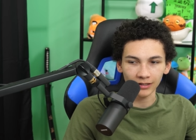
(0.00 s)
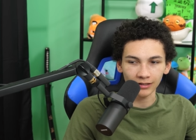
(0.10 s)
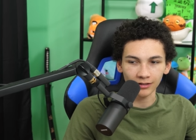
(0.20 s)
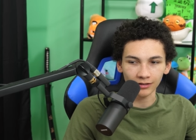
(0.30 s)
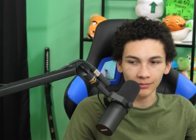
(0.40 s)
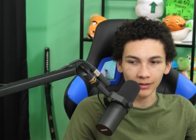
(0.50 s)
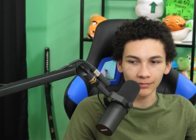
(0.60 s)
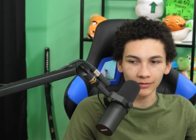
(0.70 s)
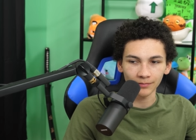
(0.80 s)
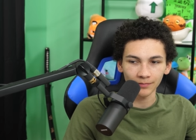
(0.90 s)
Berry, Dr.
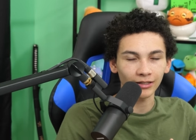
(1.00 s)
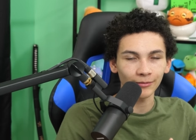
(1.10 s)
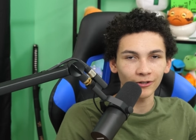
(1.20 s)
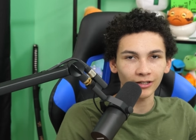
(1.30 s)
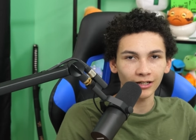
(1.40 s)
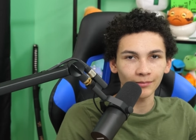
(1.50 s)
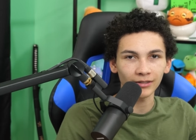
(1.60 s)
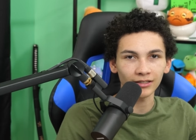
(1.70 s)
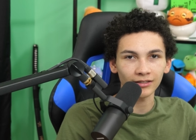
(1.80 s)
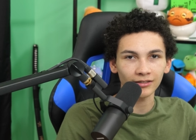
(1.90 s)
Pepper. Let me know in the
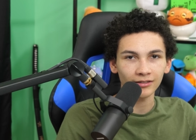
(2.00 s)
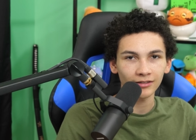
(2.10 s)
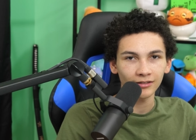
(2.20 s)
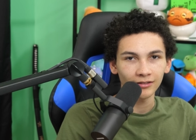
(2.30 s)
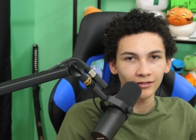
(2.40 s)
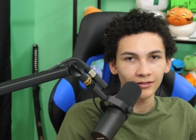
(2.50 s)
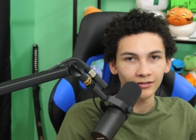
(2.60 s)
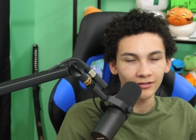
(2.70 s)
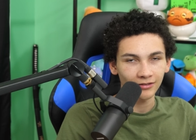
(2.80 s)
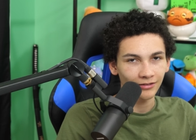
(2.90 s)
comments,
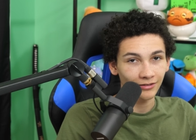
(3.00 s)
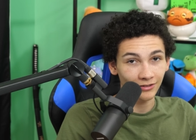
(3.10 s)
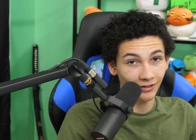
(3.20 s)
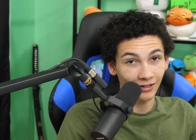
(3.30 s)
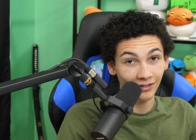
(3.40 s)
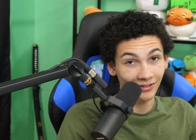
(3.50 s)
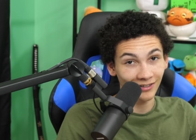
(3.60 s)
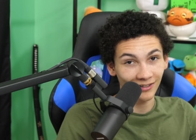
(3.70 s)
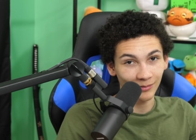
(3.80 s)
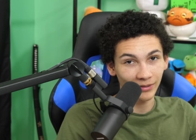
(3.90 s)
should I get
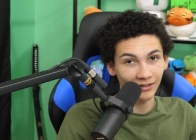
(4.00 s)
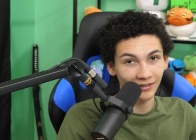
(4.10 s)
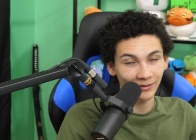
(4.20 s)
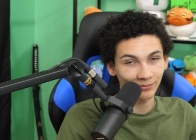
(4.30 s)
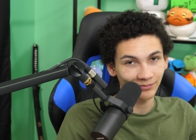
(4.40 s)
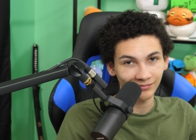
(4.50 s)
the Dark Berry?